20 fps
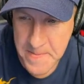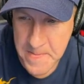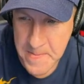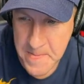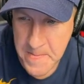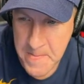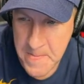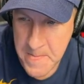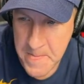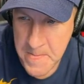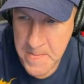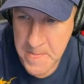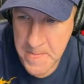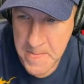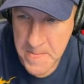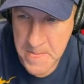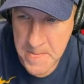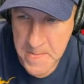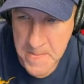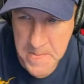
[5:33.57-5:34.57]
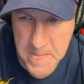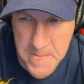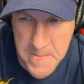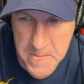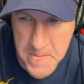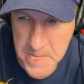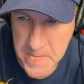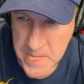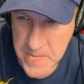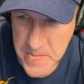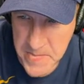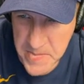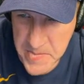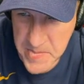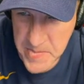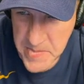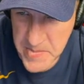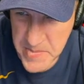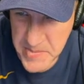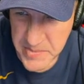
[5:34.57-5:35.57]

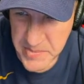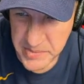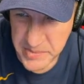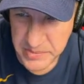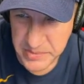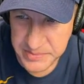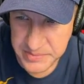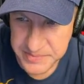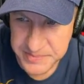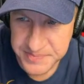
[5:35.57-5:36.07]
[no speech]